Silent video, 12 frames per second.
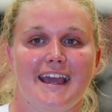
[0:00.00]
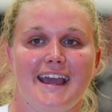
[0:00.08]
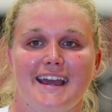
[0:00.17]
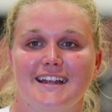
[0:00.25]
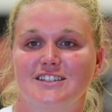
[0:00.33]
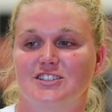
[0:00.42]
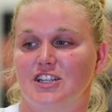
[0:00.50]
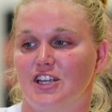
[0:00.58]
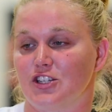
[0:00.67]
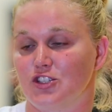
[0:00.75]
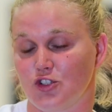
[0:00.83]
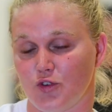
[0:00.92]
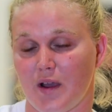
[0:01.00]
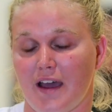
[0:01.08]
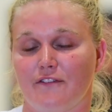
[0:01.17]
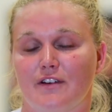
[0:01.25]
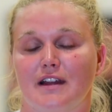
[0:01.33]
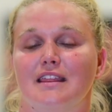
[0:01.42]
and she can do
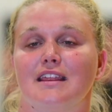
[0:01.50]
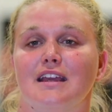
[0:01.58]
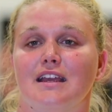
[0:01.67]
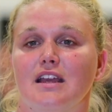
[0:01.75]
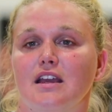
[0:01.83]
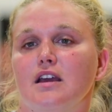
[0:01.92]
everything.